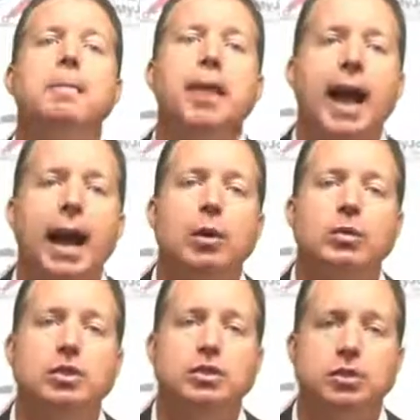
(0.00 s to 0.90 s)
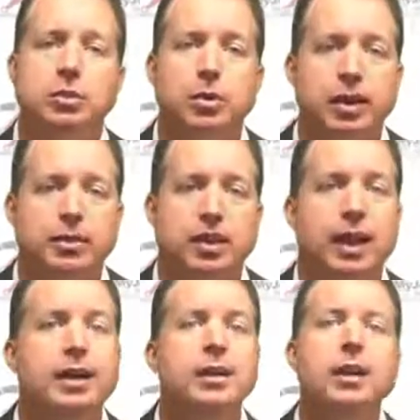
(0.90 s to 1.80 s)
how to do this.
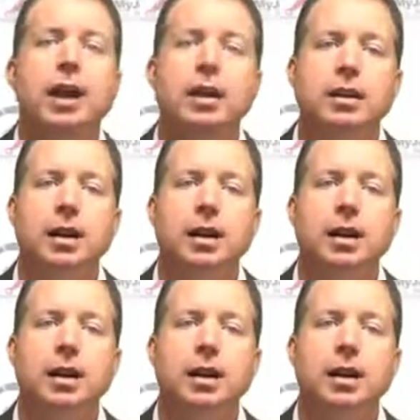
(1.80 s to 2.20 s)
And none